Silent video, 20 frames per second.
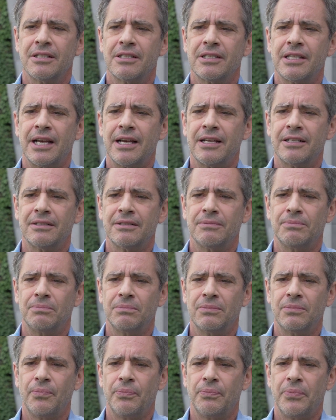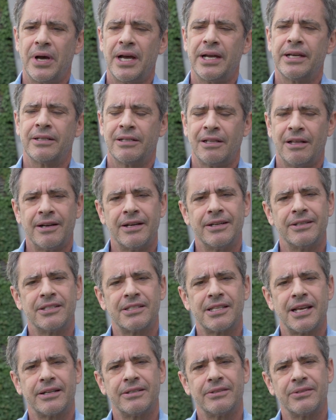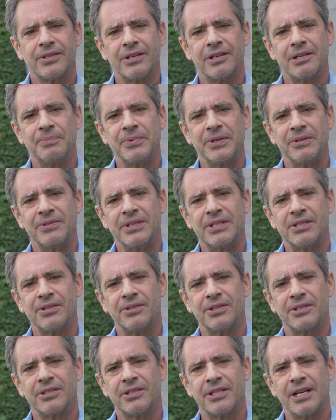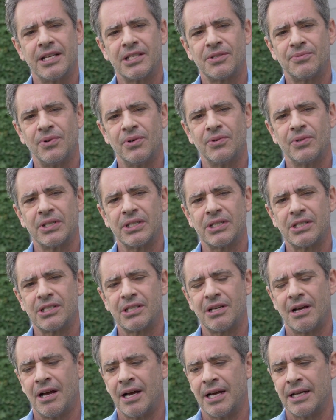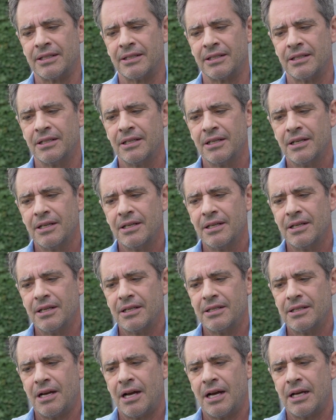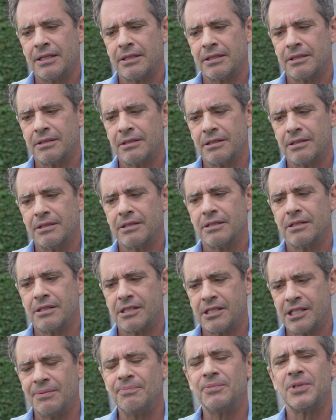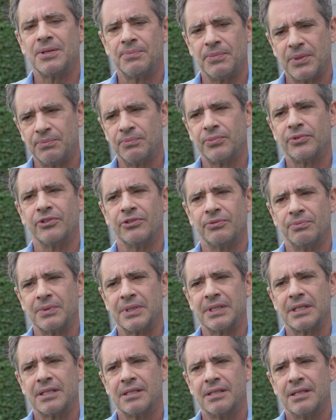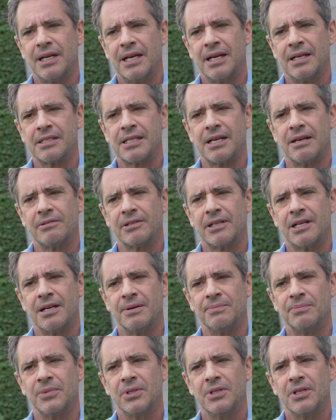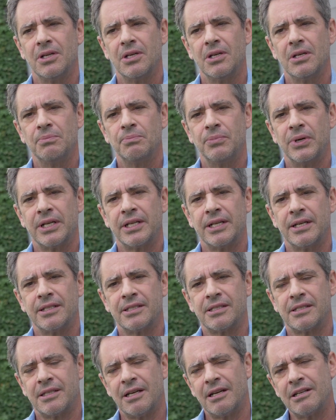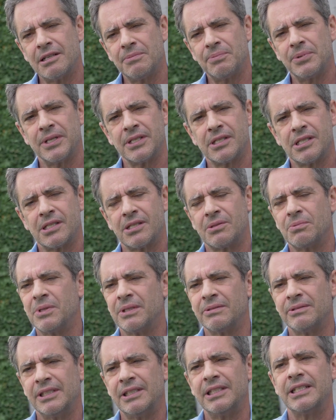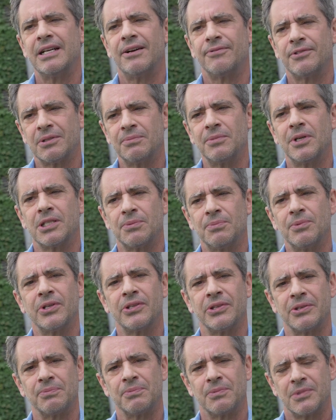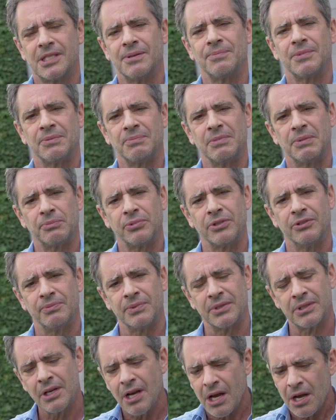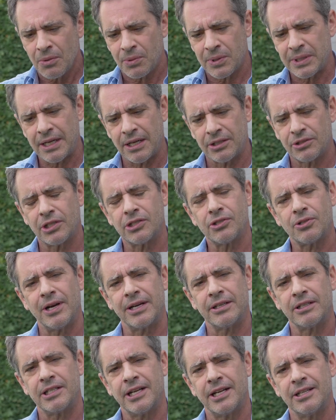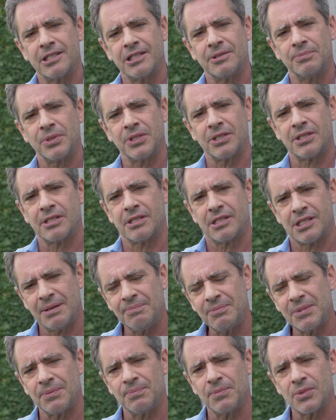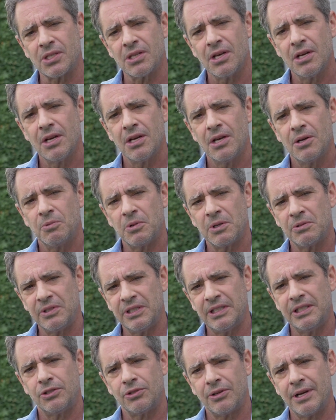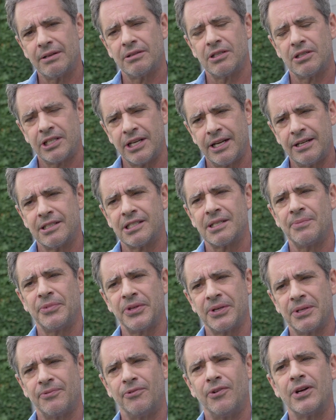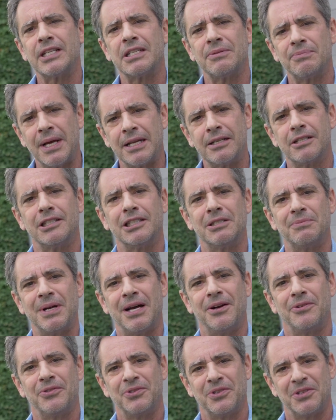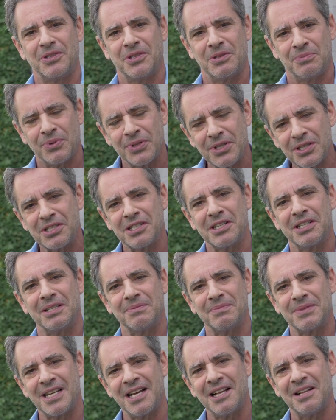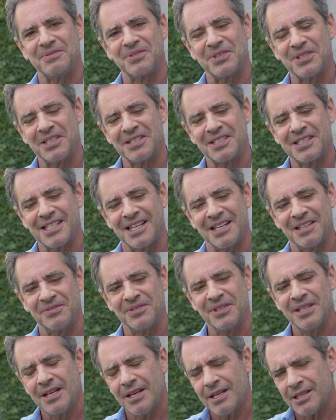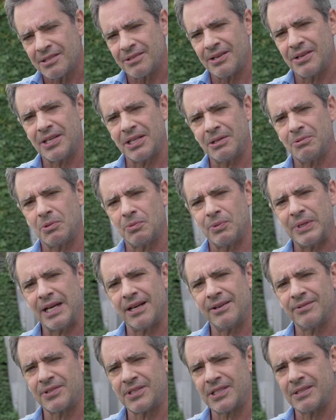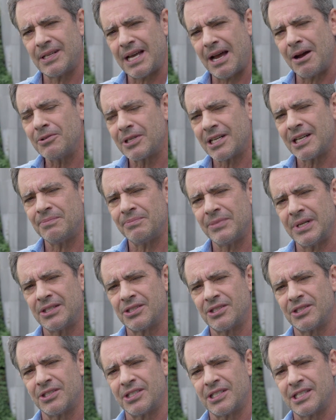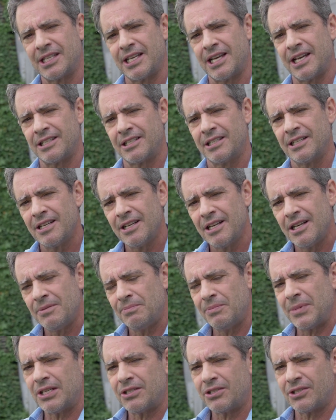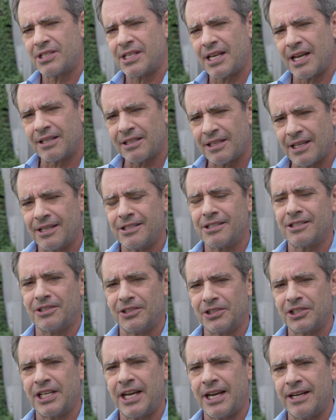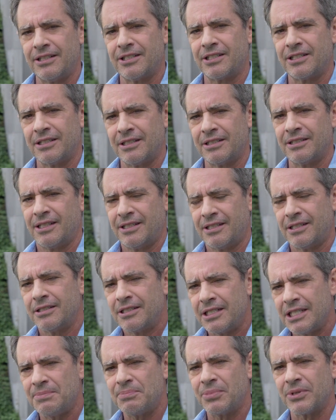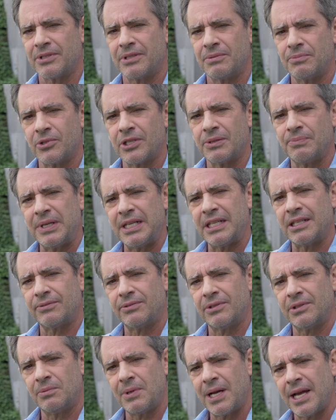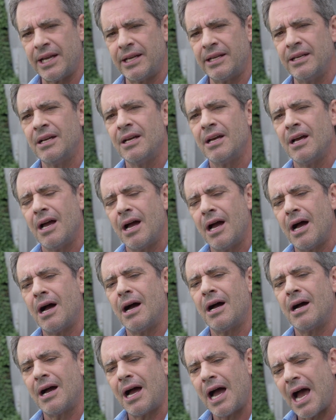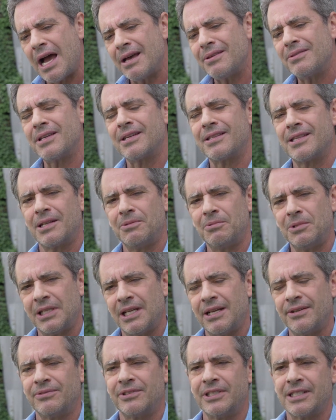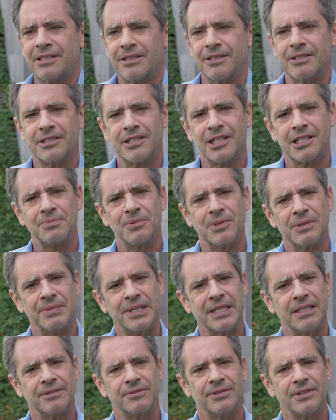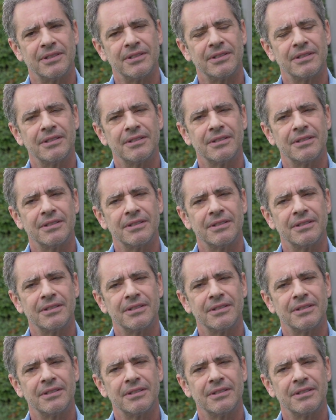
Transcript: That by and large, psychotherapy research has focused on symptom improvement as outcome. But as therapists, we're really after much more than symptom improvement. We're not just trying to change the person's symptoms, we're really trying to change something fundamental about the person himself or herself. So I think when we have outcome measures that measure psychological change in a deeper and more meaningful way, I think then we'll have research that's more meaningful.